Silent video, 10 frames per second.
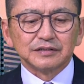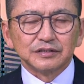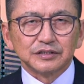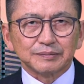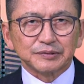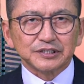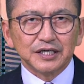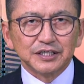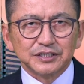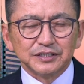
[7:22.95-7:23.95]

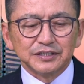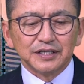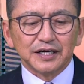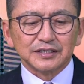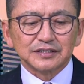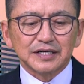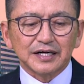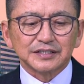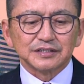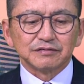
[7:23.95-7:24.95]
substantially that
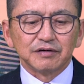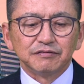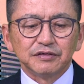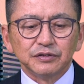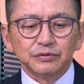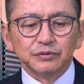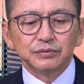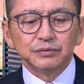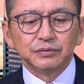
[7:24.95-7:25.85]
tax revenue